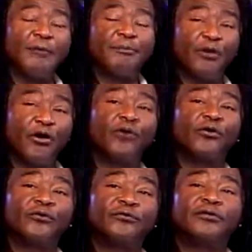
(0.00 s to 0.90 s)

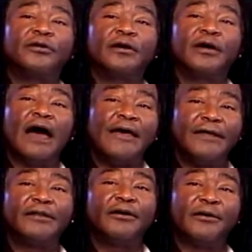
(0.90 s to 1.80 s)
Improved. I
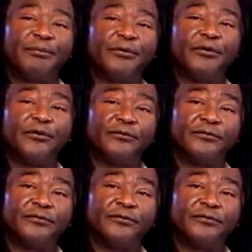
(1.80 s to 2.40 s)
think they're improved.